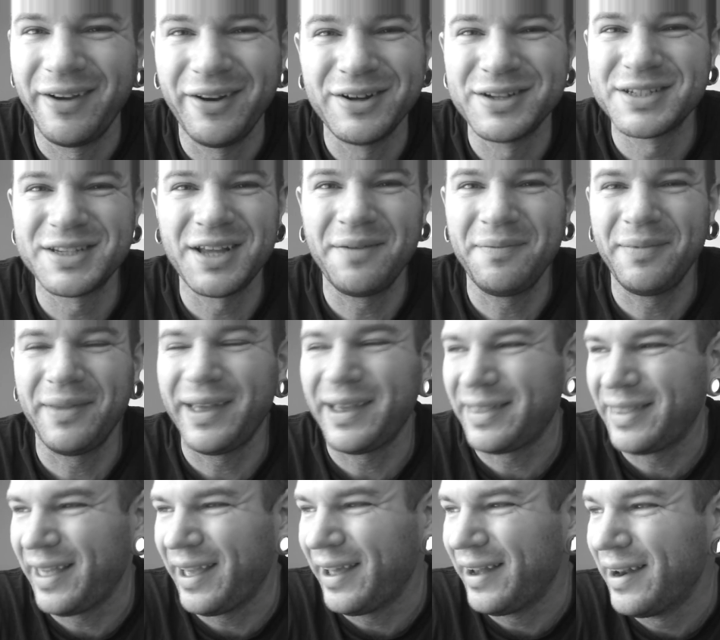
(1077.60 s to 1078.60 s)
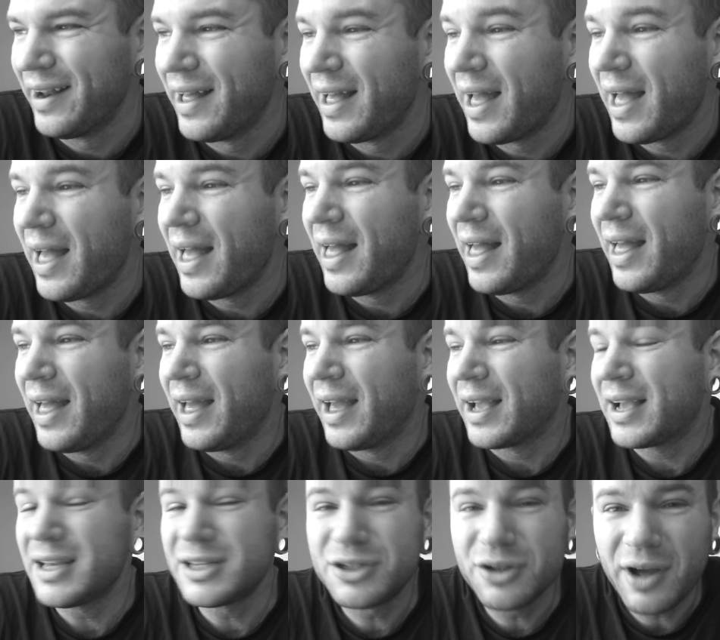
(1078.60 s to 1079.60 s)
or something like that.
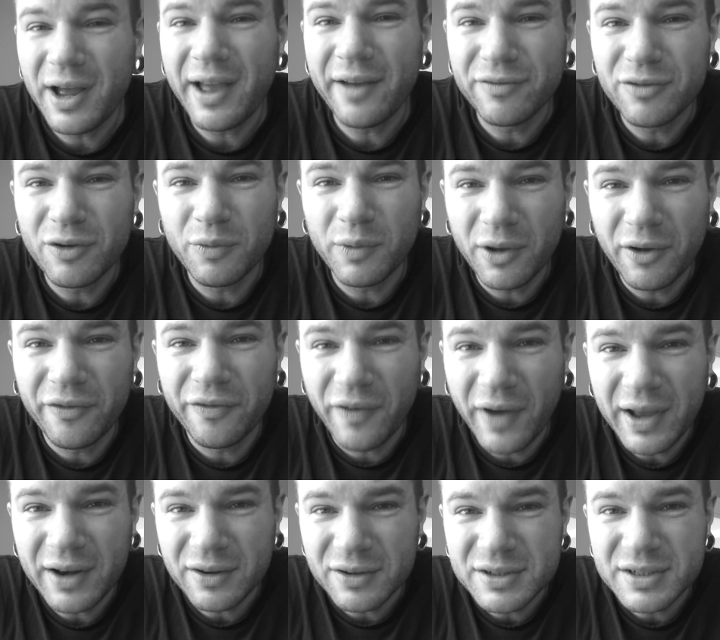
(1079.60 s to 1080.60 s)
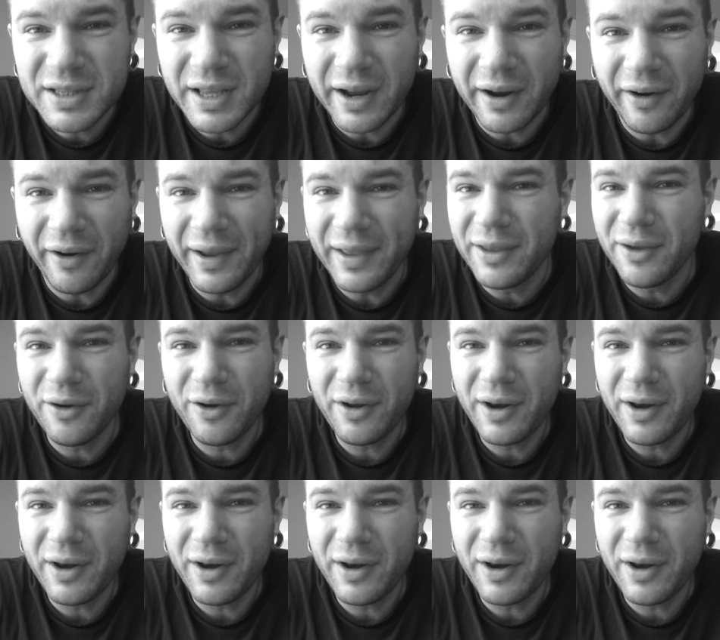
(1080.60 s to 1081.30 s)
Because you're going to have the real fighters there, and you're